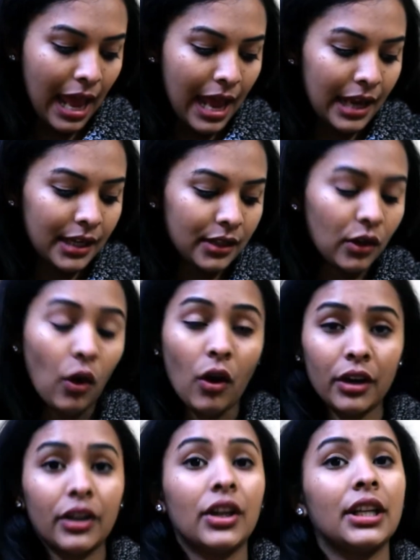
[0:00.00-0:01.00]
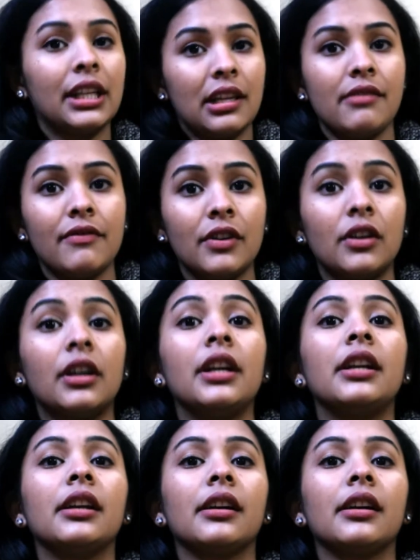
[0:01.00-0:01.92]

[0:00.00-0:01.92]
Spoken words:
and the order delivered